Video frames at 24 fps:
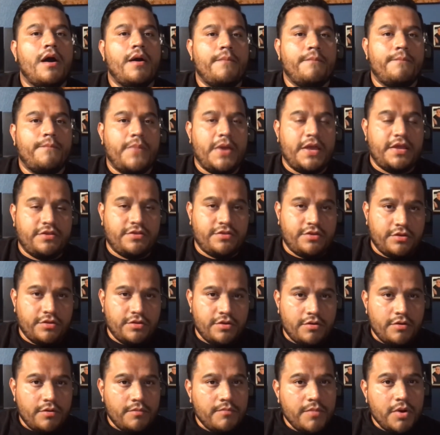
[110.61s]
based on
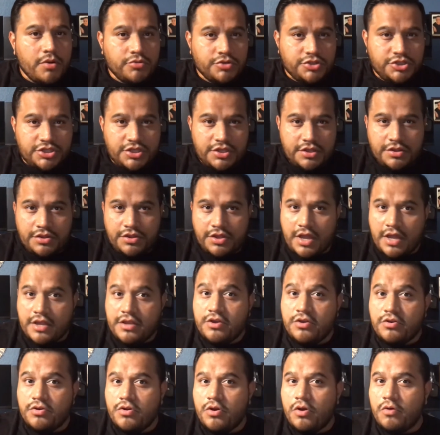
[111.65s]
their emotions
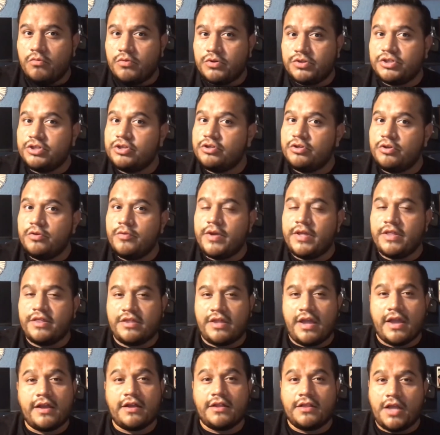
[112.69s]
and you know what you're doing
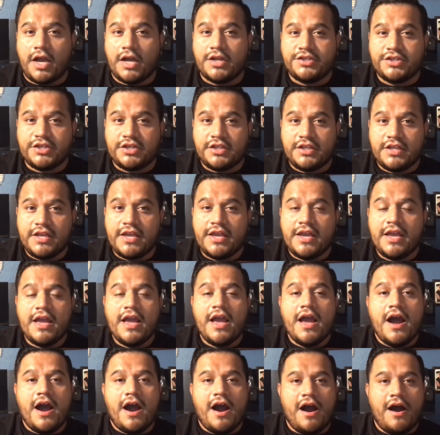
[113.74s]
psychologically,
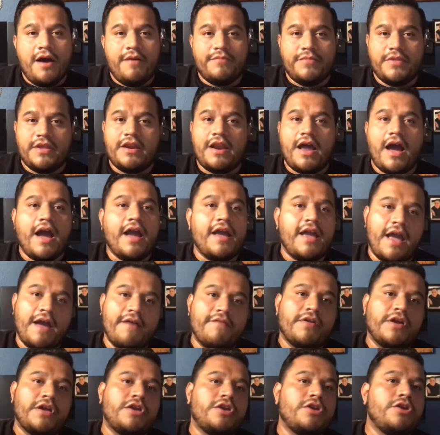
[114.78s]
then I have
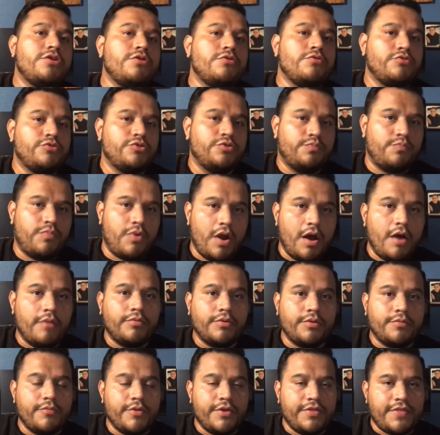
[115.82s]
a huge
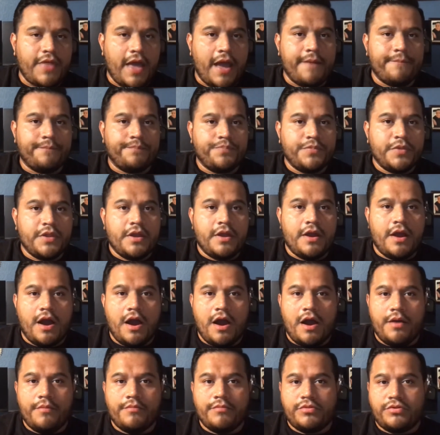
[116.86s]
problem with that.
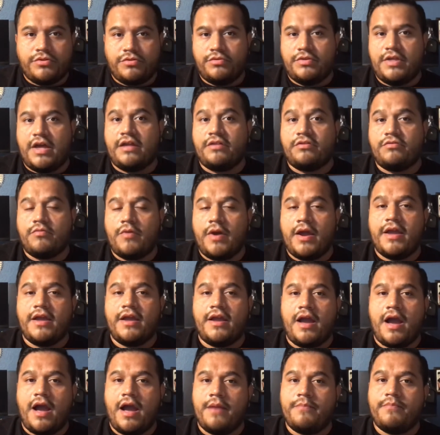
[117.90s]
So that's why
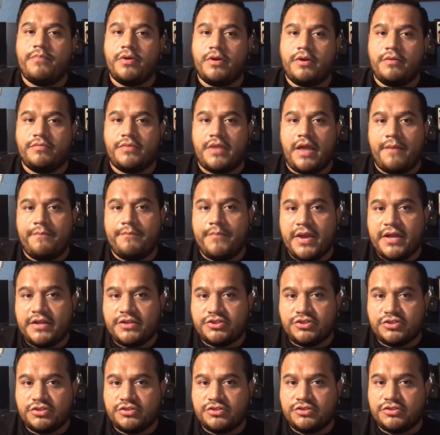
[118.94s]
I put up that
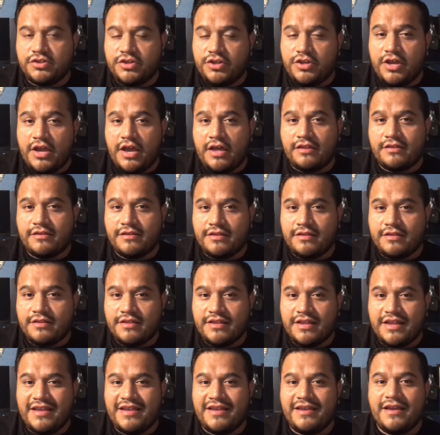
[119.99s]
picture so you guys can
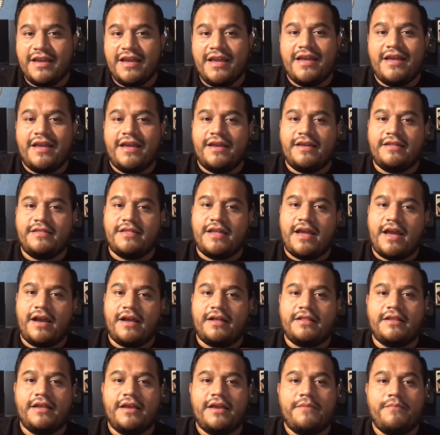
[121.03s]
see
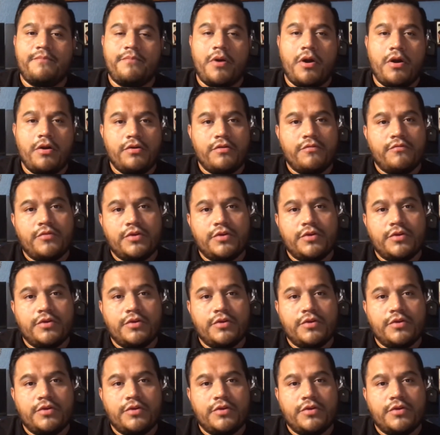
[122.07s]
exactly part of what